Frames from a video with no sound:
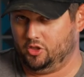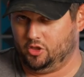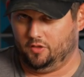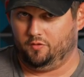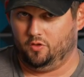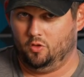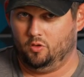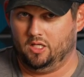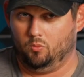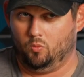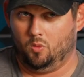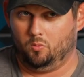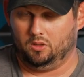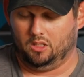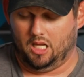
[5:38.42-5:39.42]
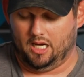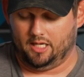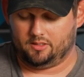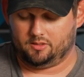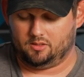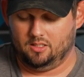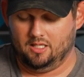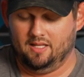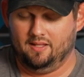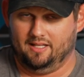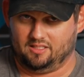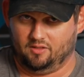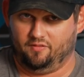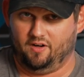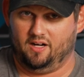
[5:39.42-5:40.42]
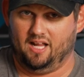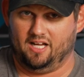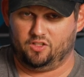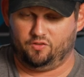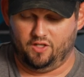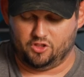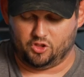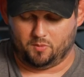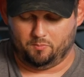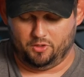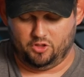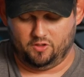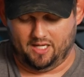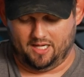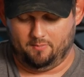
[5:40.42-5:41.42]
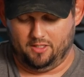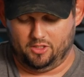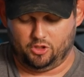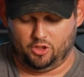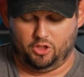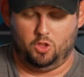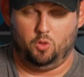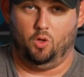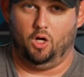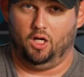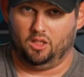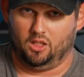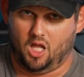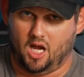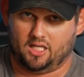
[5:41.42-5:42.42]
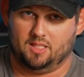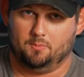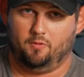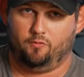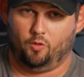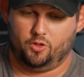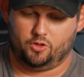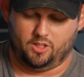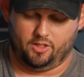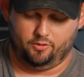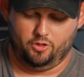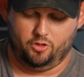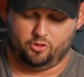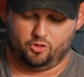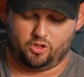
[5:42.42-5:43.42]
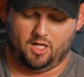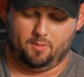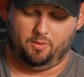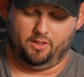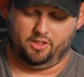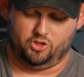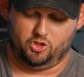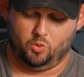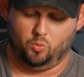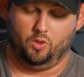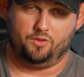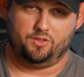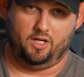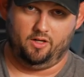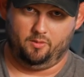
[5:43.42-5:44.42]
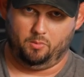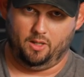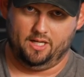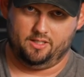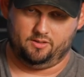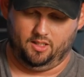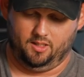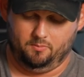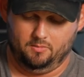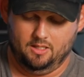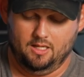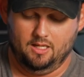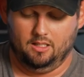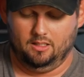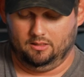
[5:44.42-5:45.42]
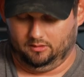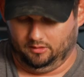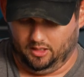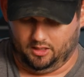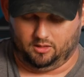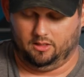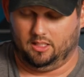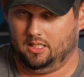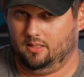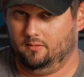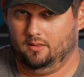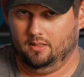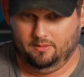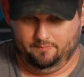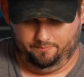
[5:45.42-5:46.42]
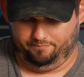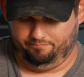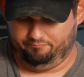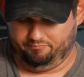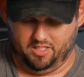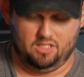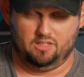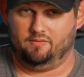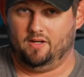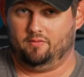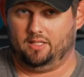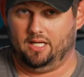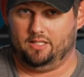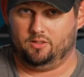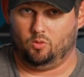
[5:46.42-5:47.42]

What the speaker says: sure if you do get one with locks, it's a very nice feature, but you got to make sure you unlock them before you're trying to use your tripod, because you will tear the brakes up. Luckily, these have never gotten